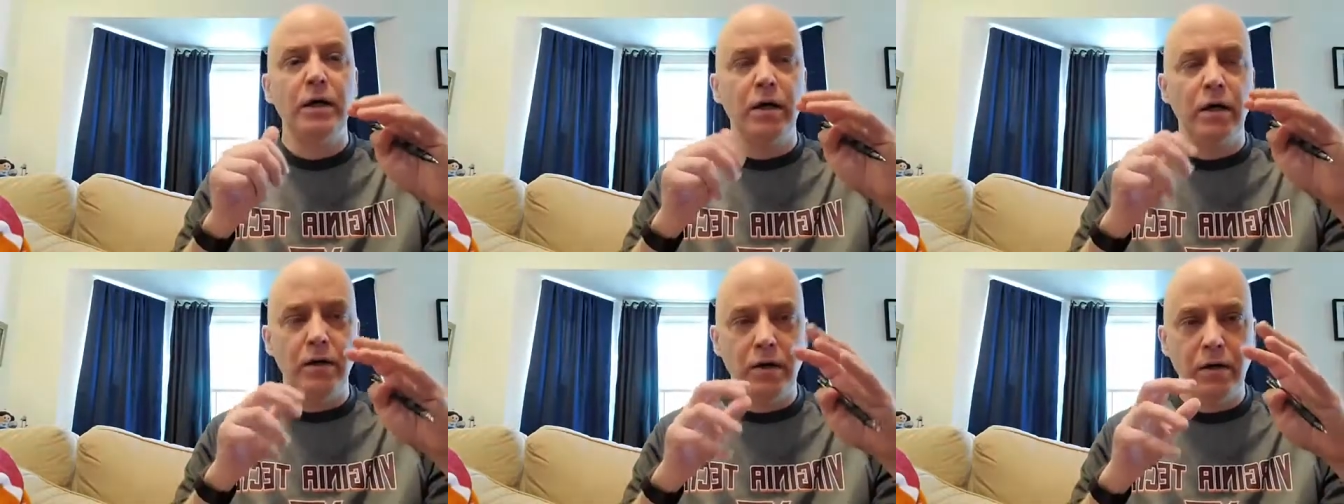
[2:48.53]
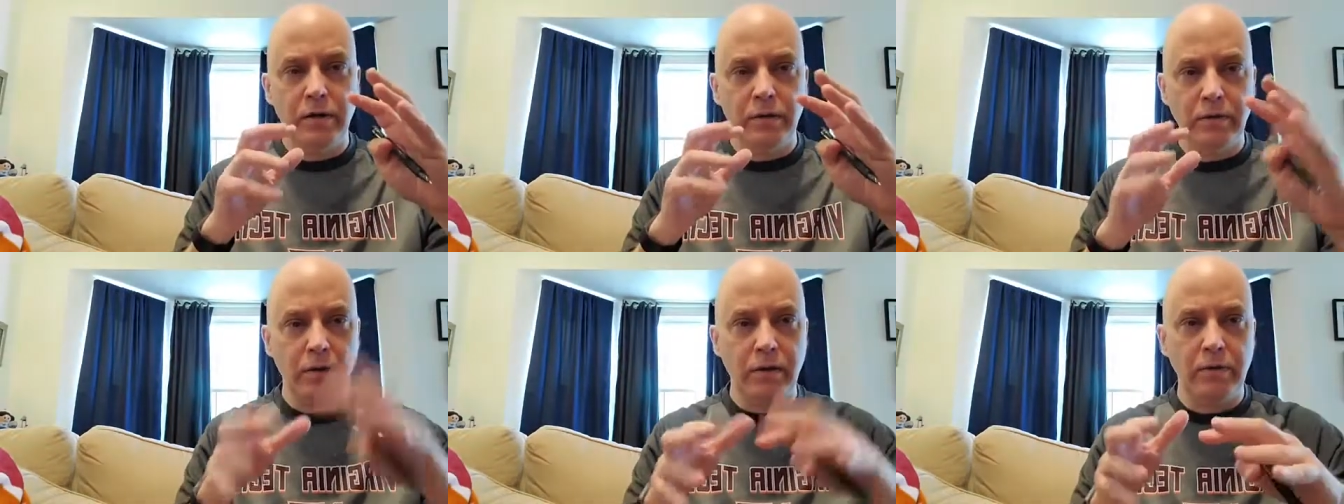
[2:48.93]

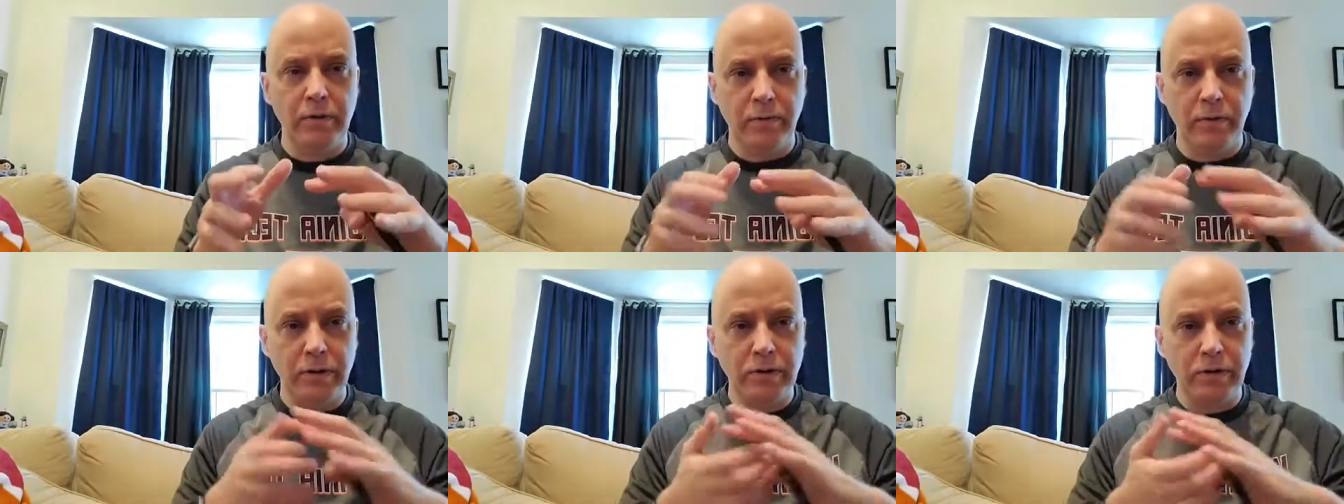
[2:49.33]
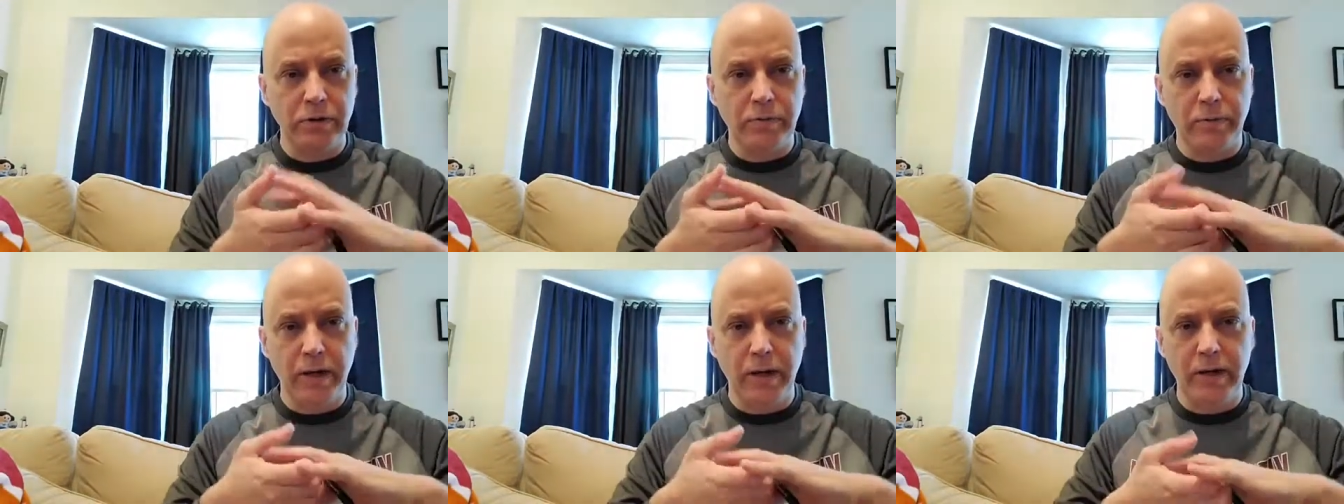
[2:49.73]
on the Brussels
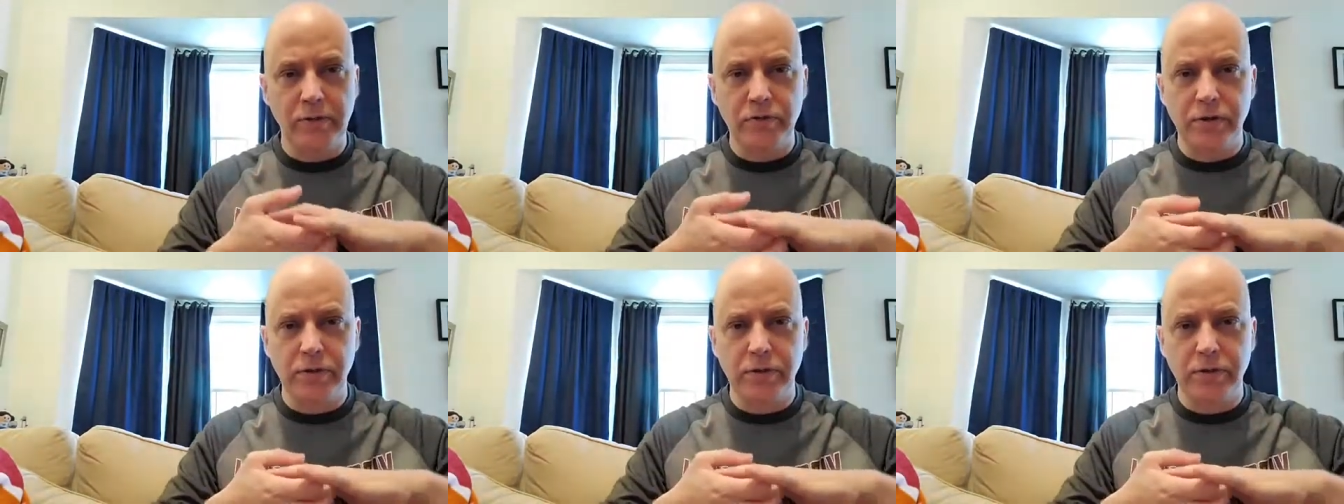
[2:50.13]
sprouts,